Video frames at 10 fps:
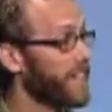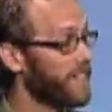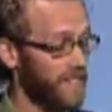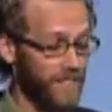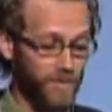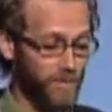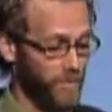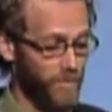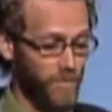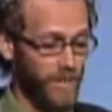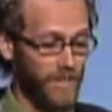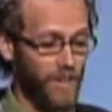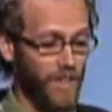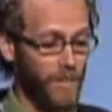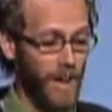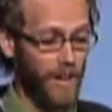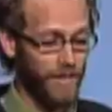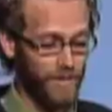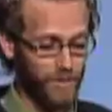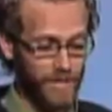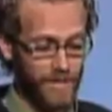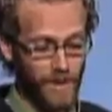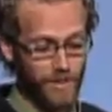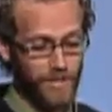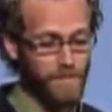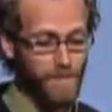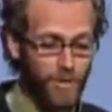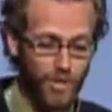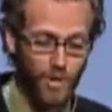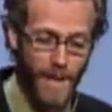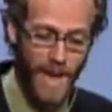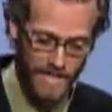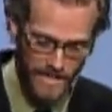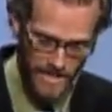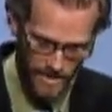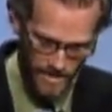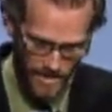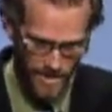This is what it's all about. That was in Mojo magazine,